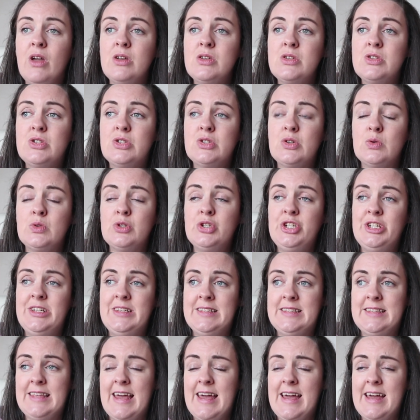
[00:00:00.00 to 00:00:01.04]
So she
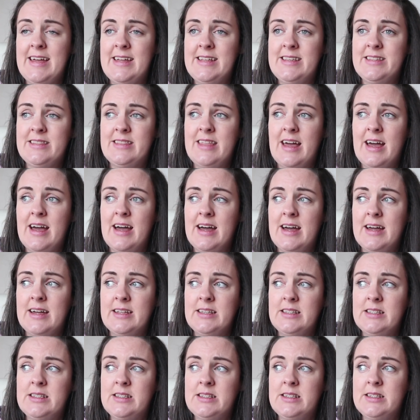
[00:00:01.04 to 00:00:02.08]
said
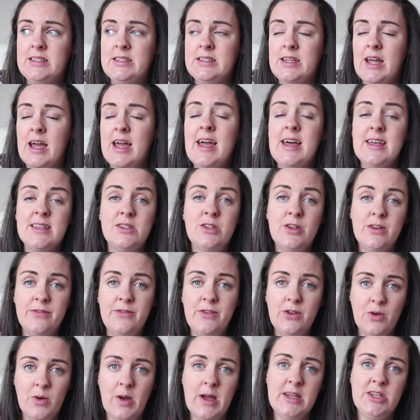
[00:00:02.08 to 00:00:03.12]
that, I asked her a
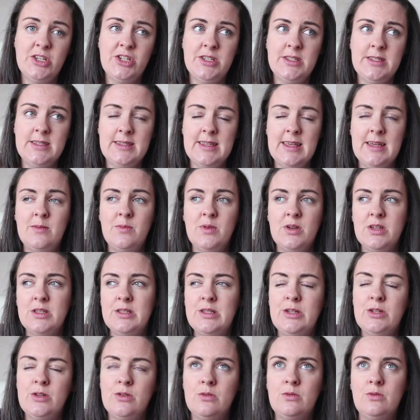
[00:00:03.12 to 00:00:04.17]
few questions then, because
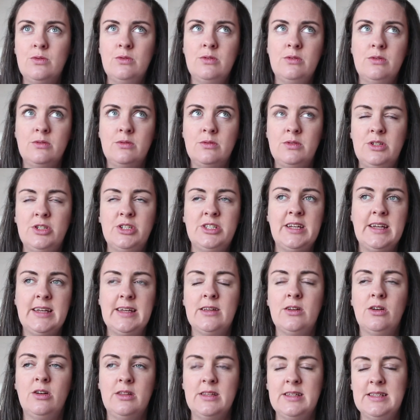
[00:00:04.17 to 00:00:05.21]
you know, you're
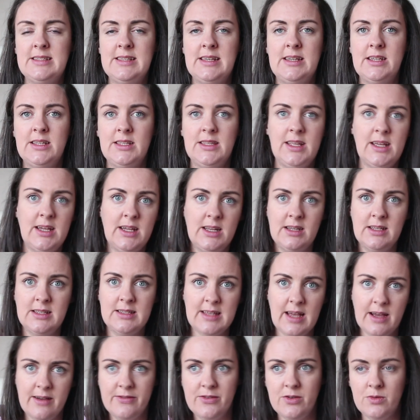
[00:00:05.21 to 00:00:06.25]
taking all this in and then it's
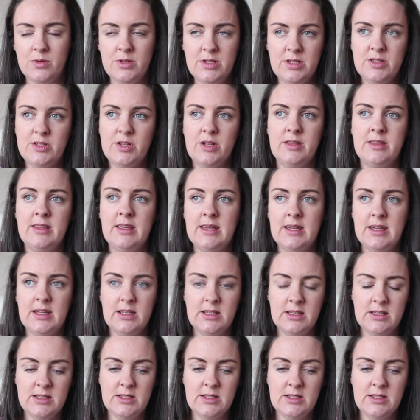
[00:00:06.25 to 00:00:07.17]
afterwards you start thinking.